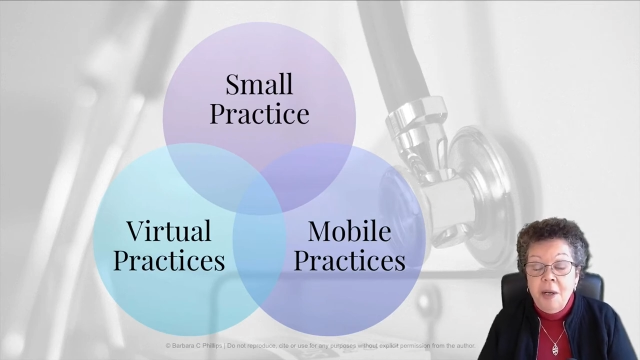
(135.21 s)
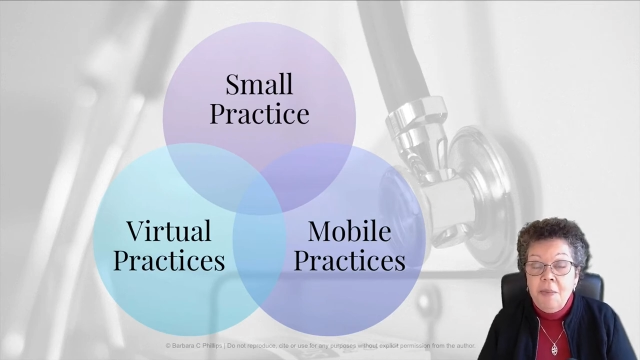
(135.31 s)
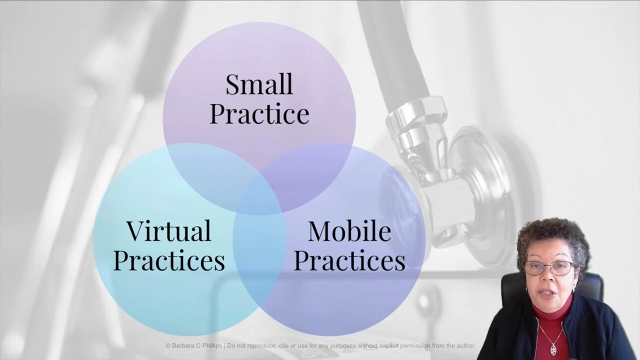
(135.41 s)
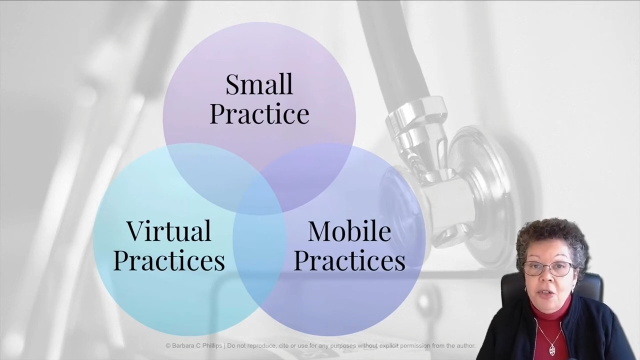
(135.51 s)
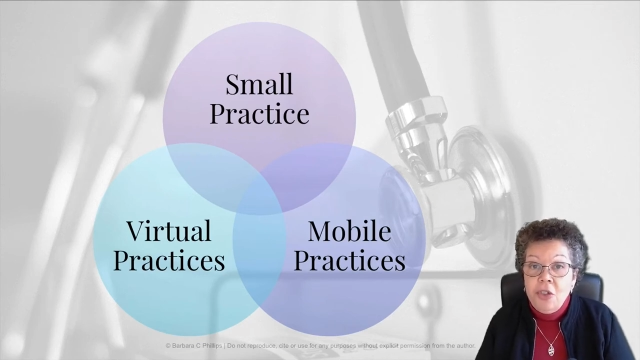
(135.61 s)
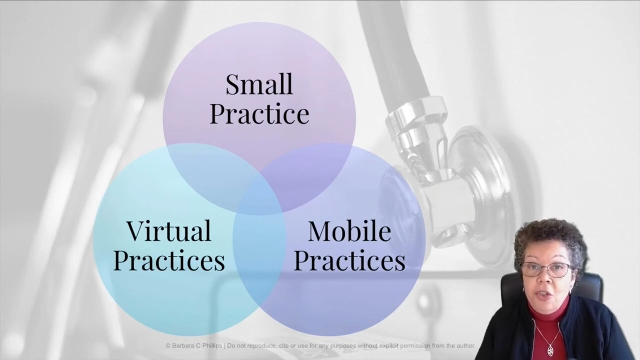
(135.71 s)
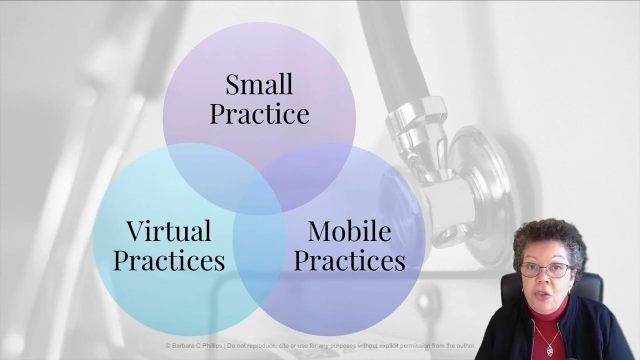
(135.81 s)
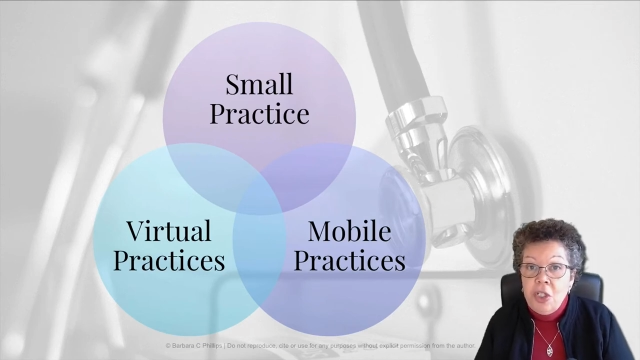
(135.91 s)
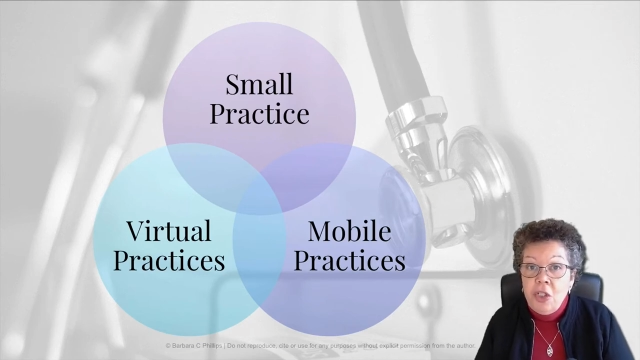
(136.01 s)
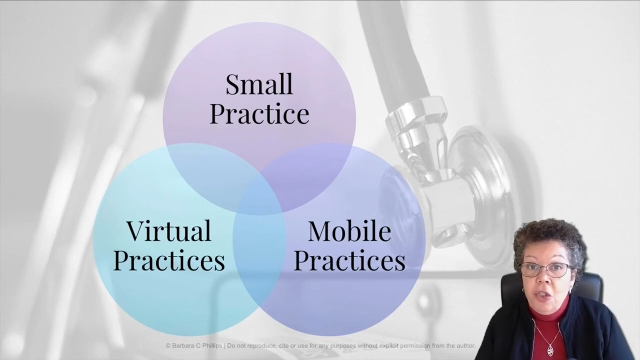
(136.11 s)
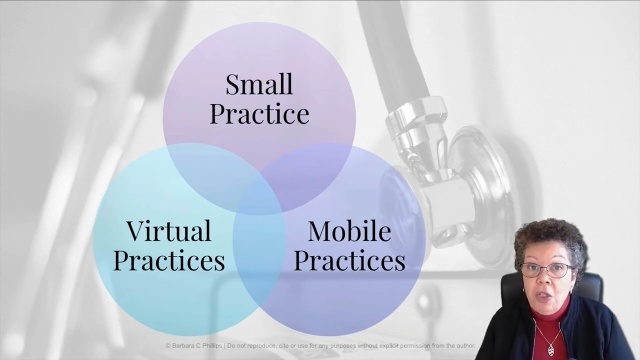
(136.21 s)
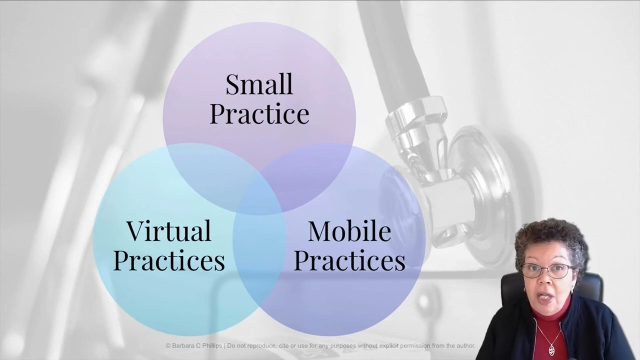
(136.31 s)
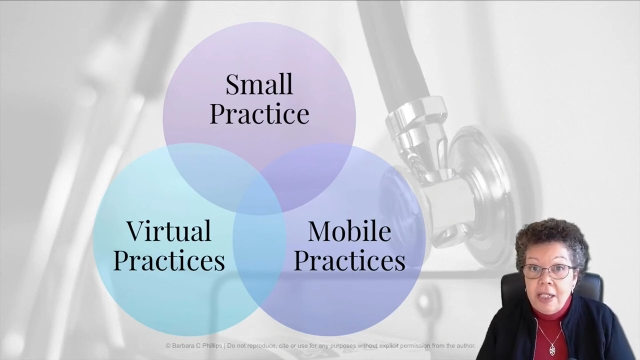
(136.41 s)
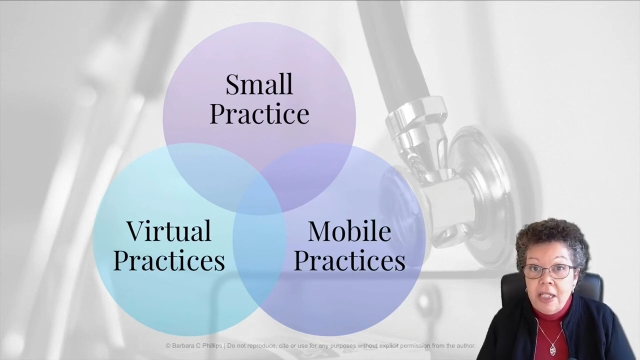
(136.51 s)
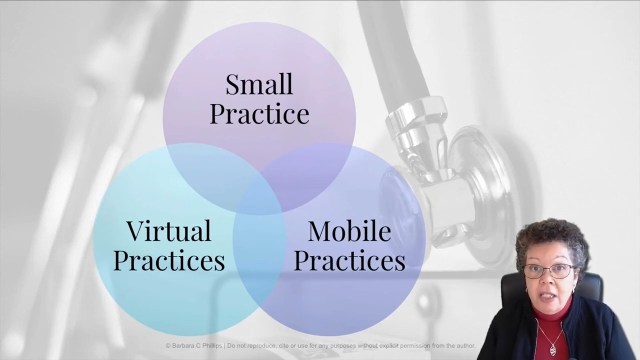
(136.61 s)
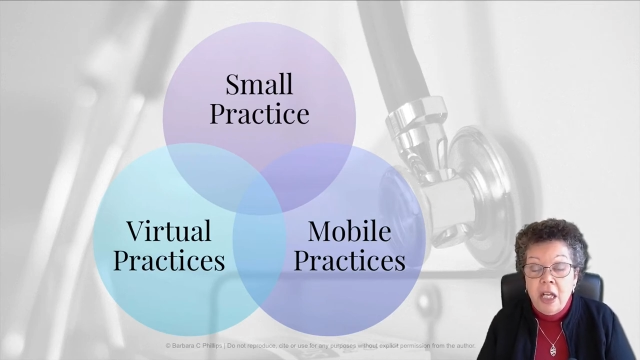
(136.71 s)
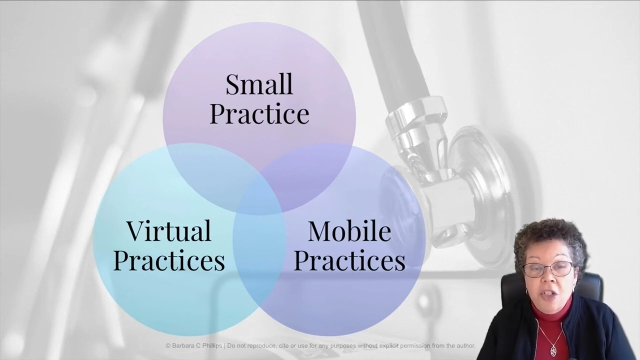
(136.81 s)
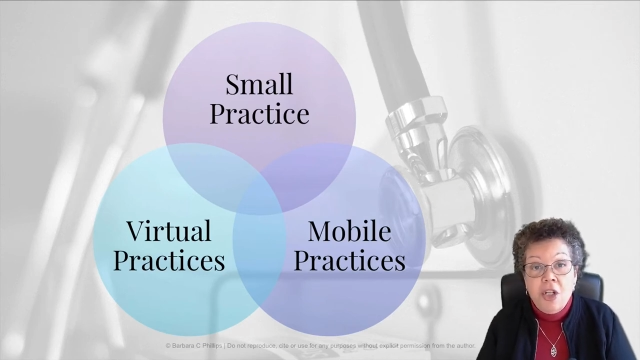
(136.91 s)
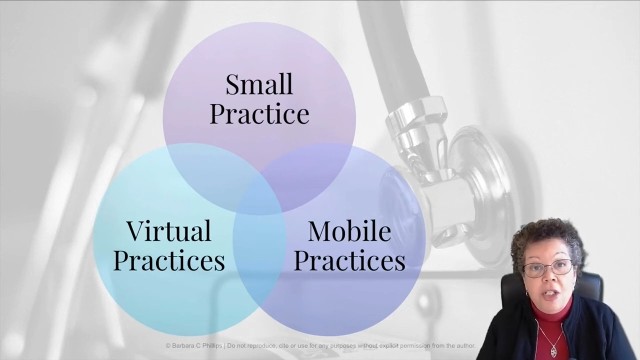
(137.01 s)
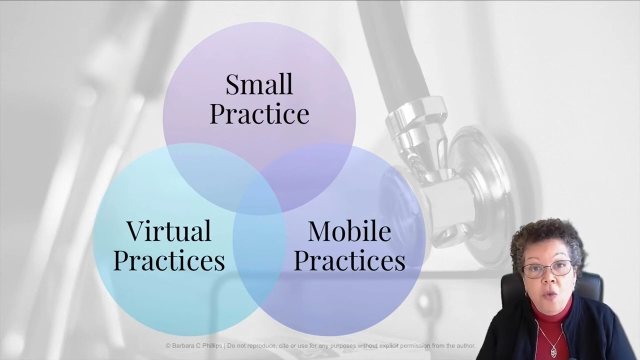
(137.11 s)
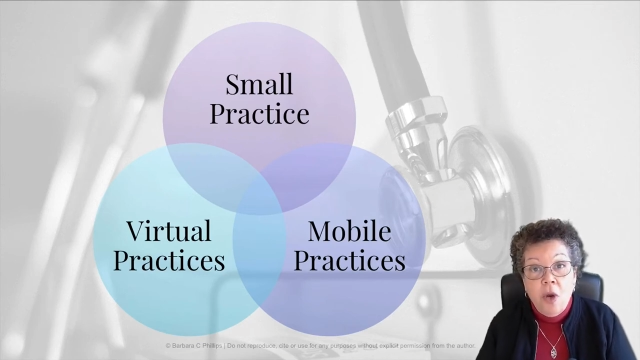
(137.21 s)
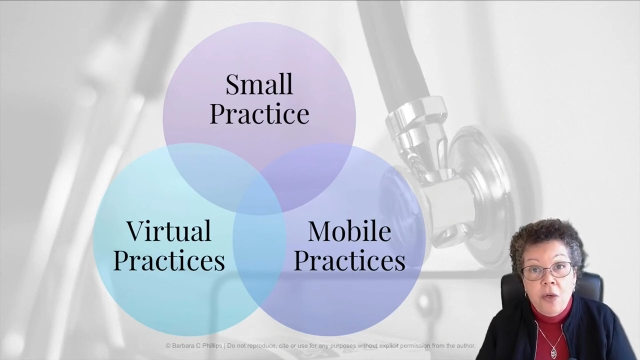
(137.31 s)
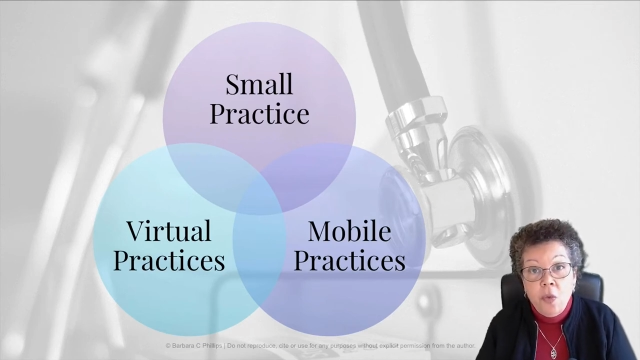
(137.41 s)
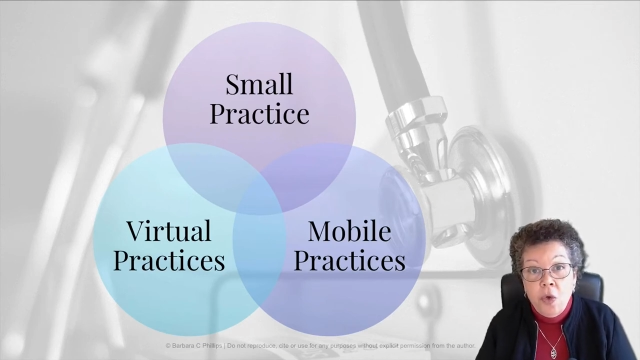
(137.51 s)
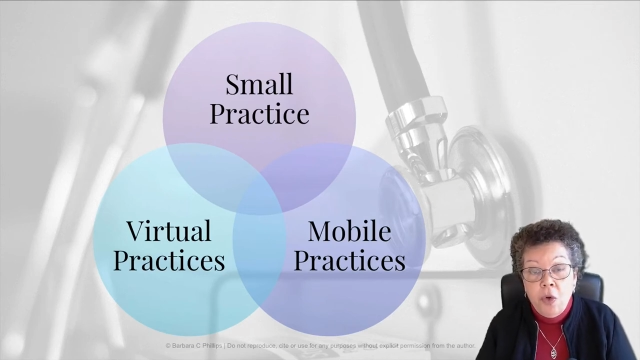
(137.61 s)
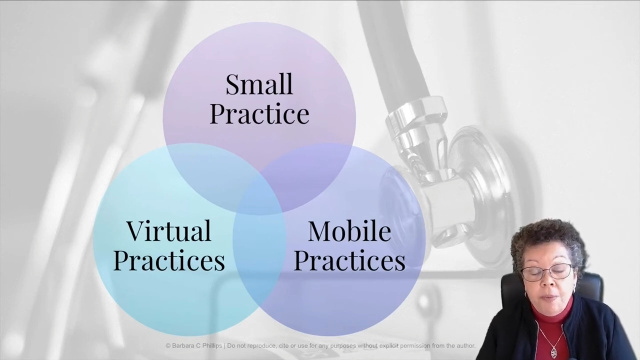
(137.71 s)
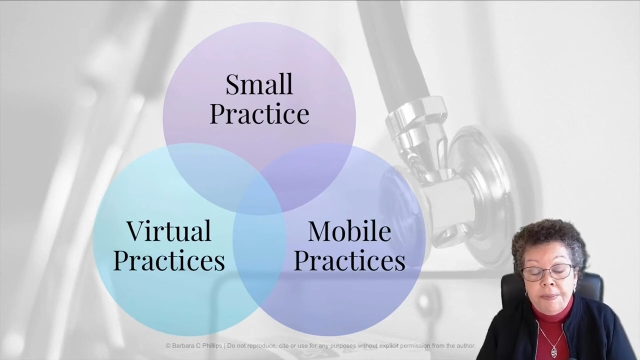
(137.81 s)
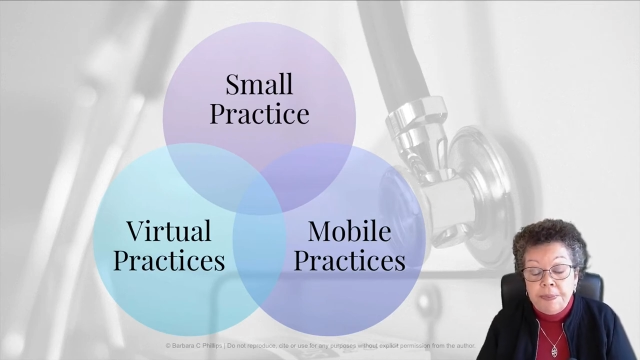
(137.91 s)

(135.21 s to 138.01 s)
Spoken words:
but they're utilizing just one room.